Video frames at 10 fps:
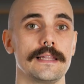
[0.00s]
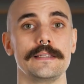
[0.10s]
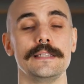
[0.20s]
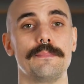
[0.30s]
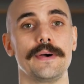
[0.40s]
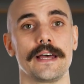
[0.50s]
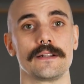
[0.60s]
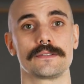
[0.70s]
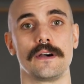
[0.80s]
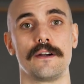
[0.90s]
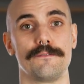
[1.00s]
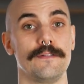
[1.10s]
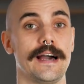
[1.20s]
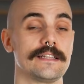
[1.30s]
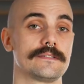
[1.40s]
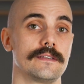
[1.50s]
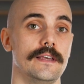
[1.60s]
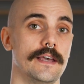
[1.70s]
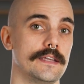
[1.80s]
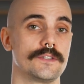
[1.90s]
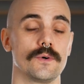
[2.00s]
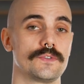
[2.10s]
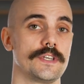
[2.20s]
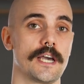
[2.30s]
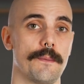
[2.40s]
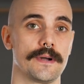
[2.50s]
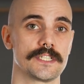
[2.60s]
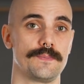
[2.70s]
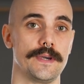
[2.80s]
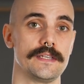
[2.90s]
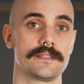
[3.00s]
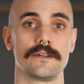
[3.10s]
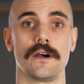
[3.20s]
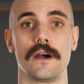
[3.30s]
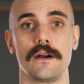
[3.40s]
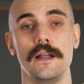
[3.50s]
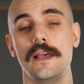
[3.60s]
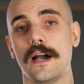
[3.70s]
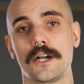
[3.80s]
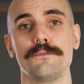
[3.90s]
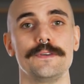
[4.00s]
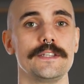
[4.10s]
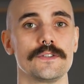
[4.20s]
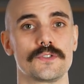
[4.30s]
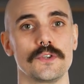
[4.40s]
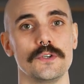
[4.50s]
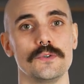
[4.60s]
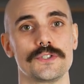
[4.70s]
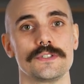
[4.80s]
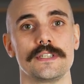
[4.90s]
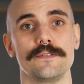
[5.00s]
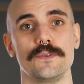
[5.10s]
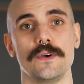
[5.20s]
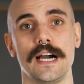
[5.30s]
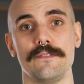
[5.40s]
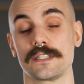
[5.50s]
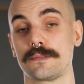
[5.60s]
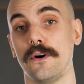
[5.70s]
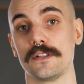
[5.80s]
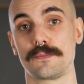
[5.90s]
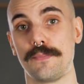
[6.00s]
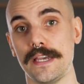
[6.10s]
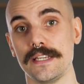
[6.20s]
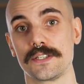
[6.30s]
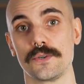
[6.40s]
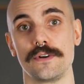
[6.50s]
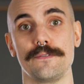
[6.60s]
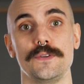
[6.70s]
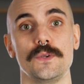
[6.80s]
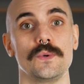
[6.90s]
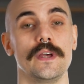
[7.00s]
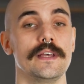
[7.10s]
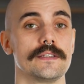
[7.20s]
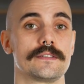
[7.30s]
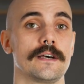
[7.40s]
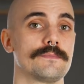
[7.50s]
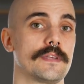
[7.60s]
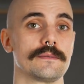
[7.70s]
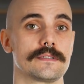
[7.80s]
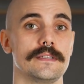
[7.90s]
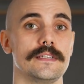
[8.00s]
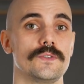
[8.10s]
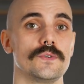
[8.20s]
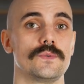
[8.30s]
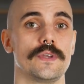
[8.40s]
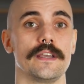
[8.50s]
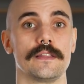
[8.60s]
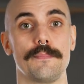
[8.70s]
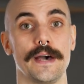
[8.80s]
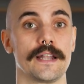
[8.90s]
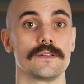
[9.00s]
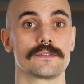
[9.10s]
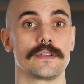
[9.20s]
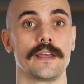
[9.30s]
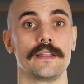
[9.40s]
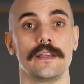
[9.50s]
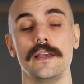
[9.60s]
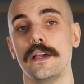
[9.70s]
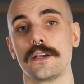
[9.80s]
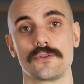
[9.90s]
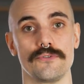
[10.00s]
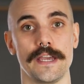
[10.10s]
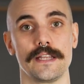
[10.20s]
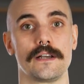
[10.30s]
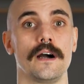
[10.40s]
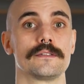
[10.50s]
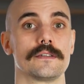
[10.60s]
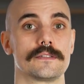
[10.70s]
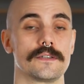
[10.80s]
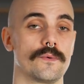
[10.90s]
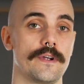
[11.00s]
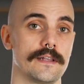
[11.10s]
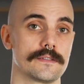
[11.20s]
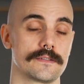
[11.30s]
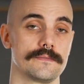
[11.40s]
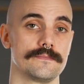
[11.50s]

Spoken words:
LED panels are flat and don't take up much space, there are convenient solutions if you have a small space or if you sometimes need to take the panels and create content somewhere else.